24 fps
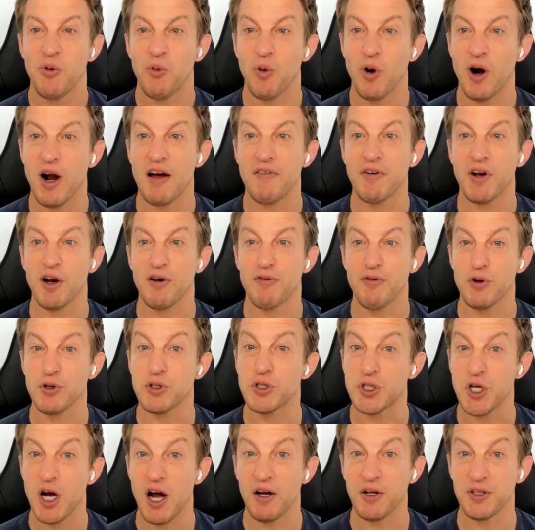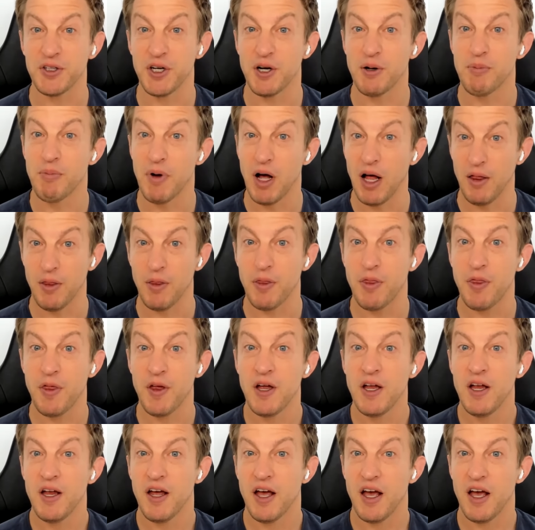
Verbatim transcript: we're having our first child in a month.